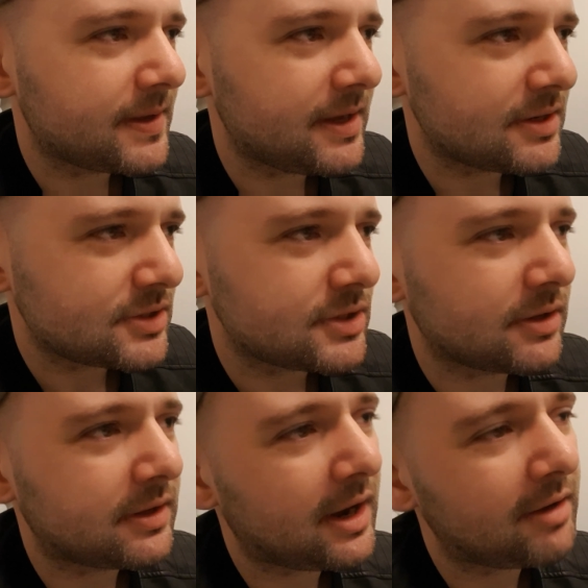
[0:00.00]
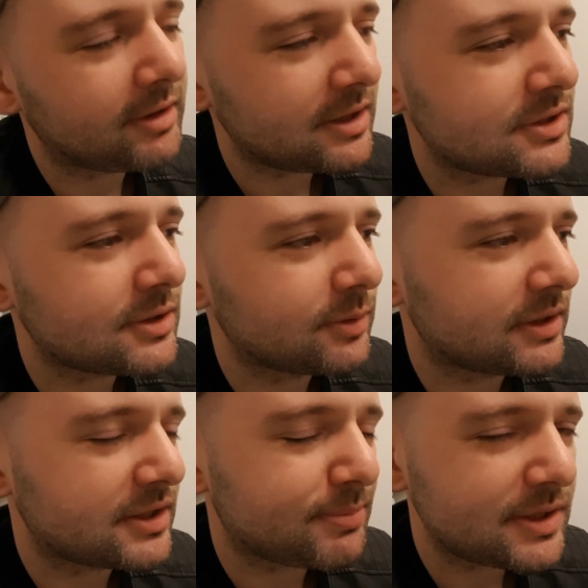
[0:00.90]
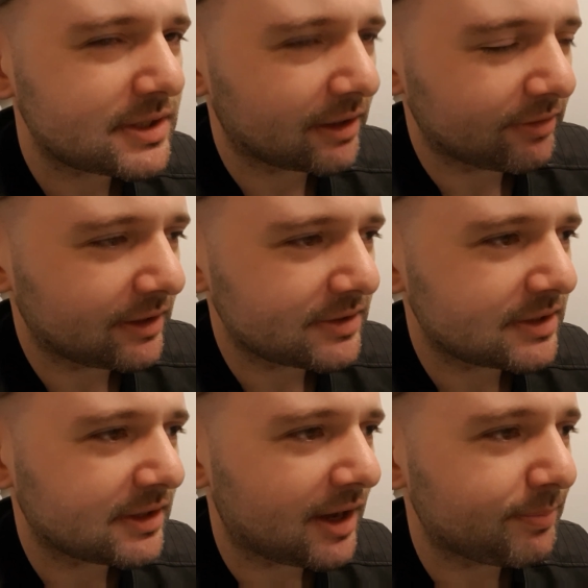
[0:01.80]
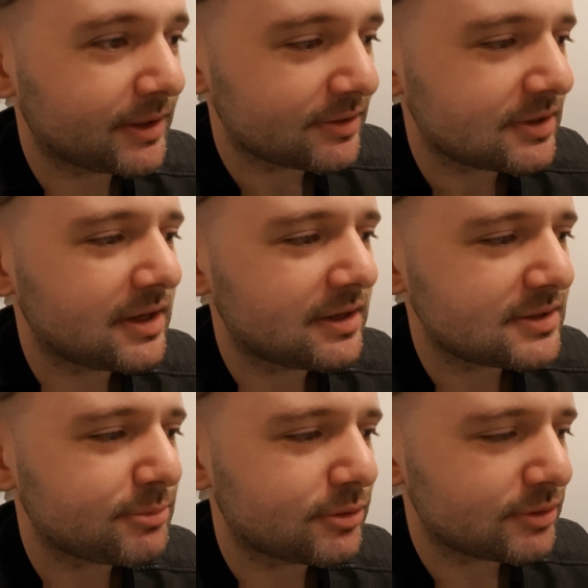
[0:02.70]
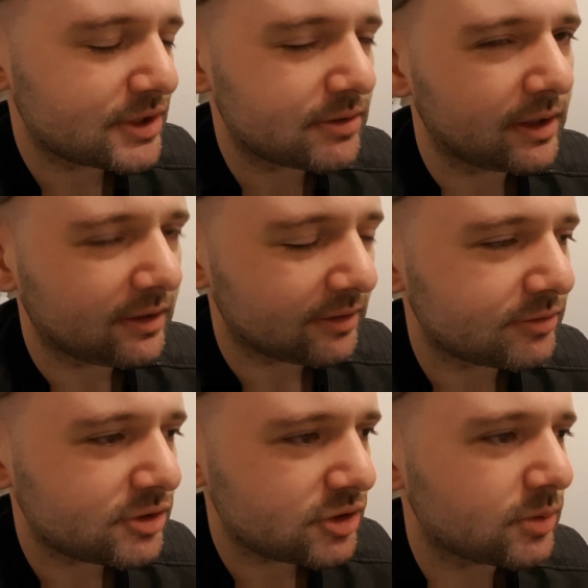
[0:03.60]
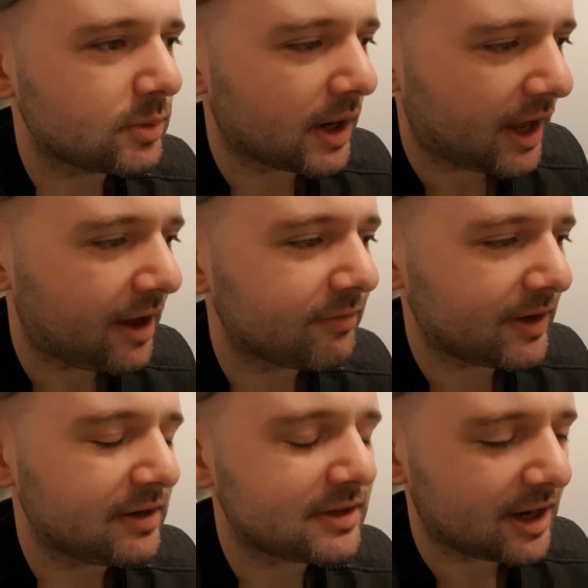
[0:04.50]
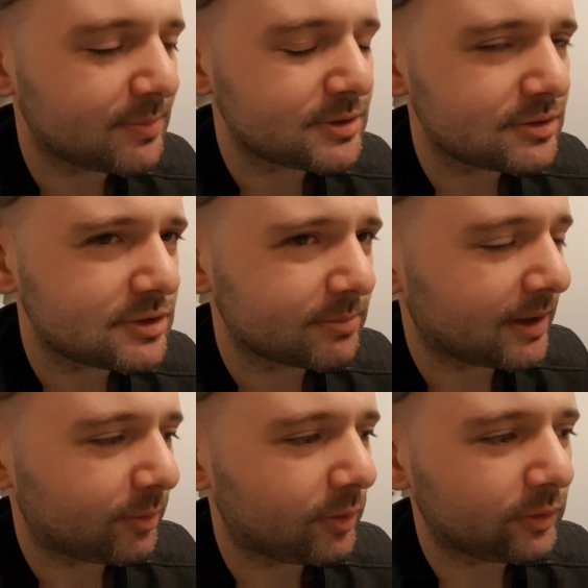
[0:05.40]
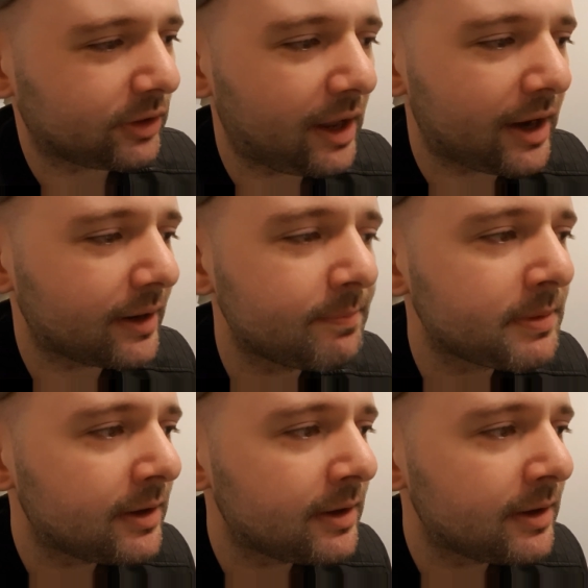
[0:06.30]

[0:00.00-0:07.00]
issue, they have an issue with expressing everything as a type, because it is more restrictive to have a type system, I won't lie.